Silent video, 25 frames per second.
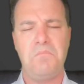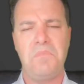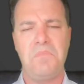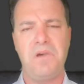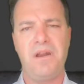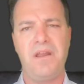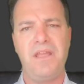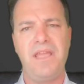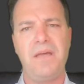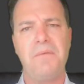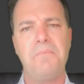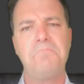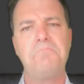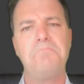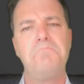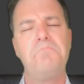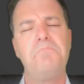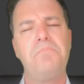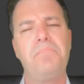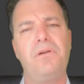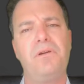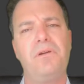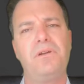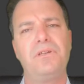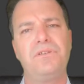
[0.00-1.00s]
But I am
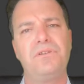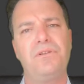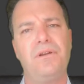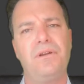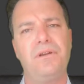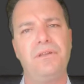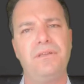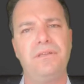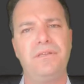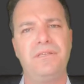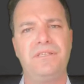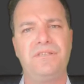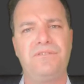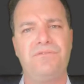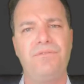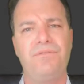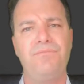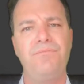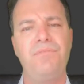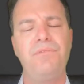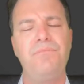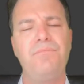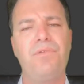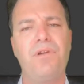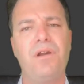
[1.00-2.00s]
personally
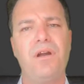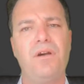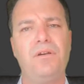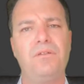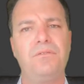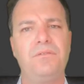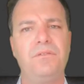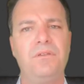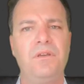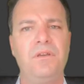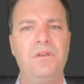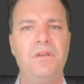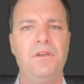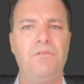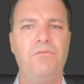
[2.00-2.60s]
extremely proud